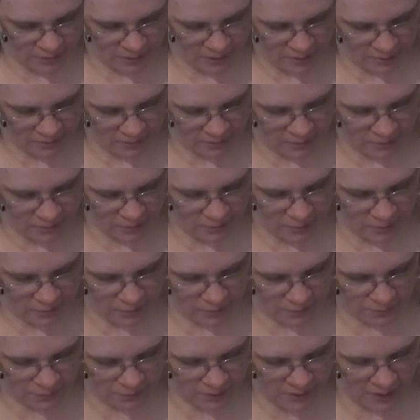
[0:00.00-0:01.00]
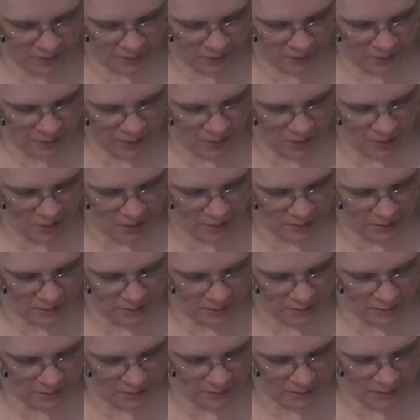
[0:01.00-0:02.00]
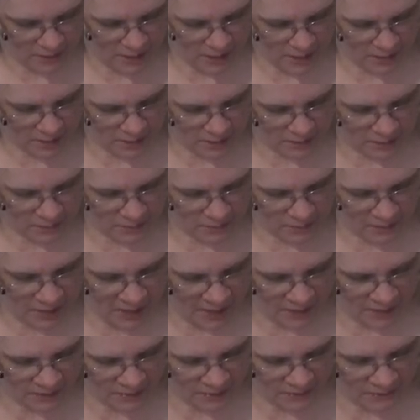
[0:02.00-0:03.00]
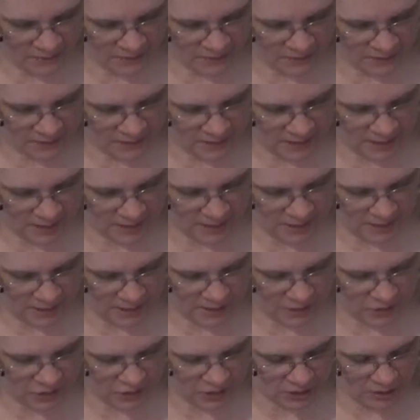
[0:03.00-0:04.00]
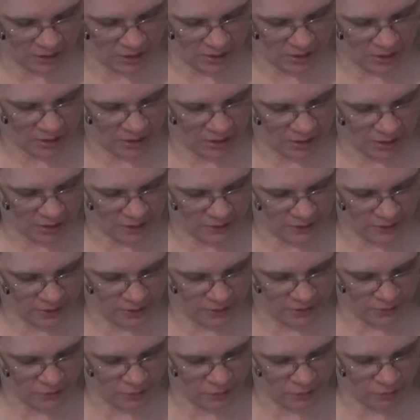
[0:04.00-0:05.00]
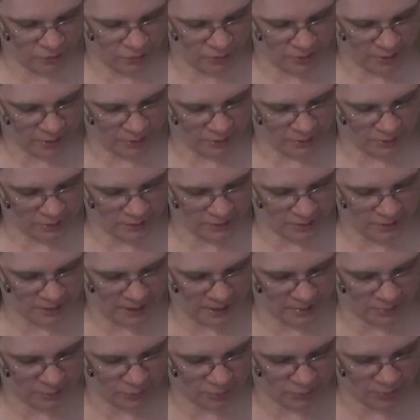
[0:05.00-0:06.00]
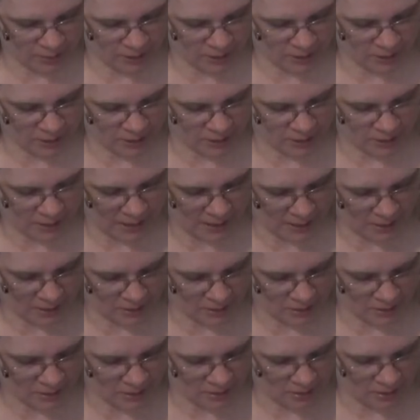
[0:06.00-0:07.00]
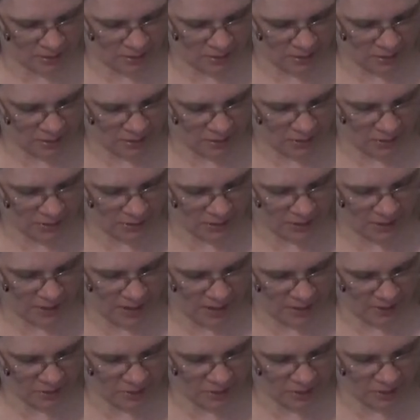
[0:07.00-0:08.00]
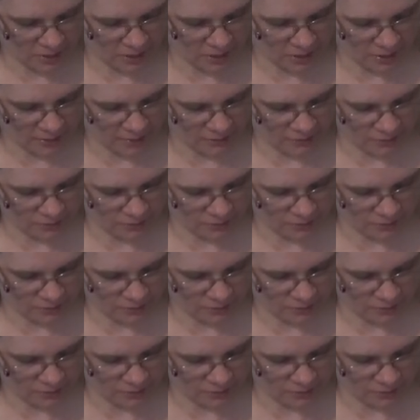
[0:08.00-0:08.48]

me, but once put out thy light, thou cunningest pattern of excelling nature, I know not where is that Promethean heat that can thy light